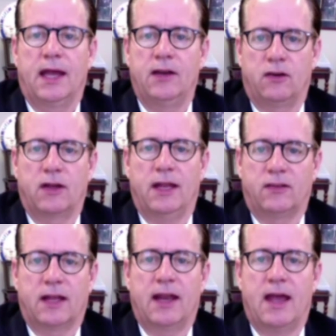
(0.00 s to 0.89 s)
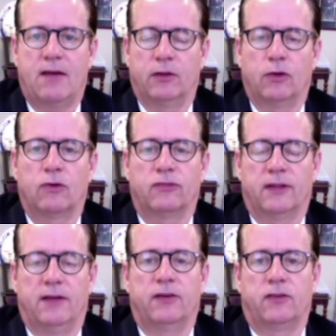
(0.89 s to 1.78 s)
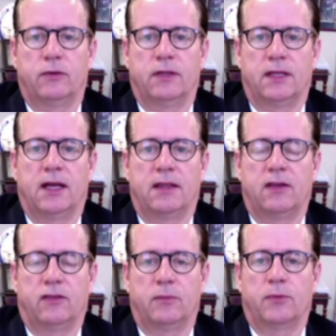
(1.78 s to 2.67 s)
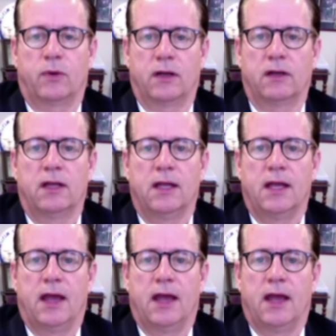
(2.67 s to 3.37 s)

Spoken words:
and it's going to have a local flavor to it that I think is important.